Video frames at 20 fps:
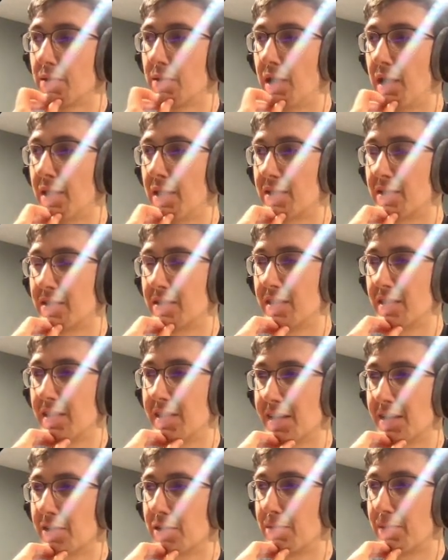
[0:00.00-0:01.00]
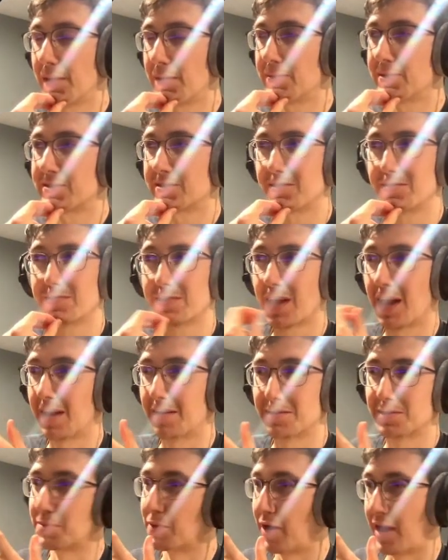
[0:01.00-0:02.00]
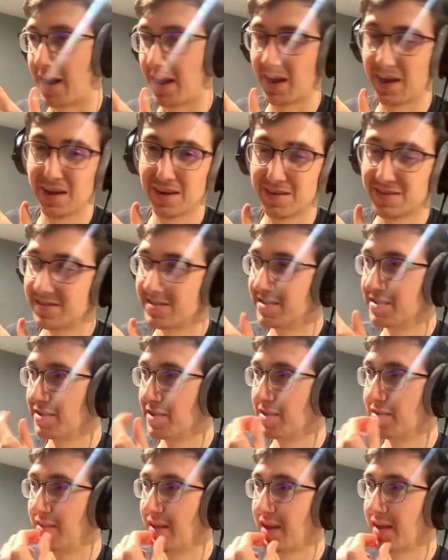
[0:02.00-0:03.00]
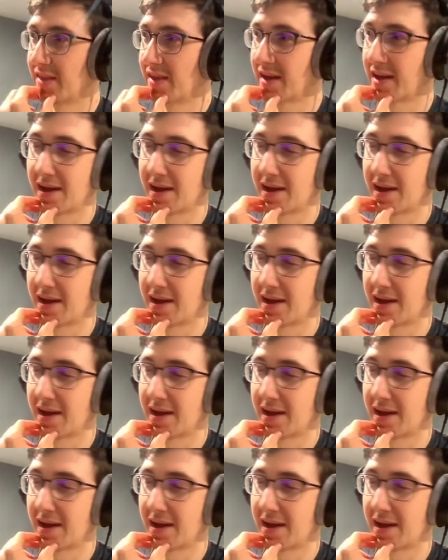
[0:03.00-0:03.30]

and the payments are kind of sporadic. They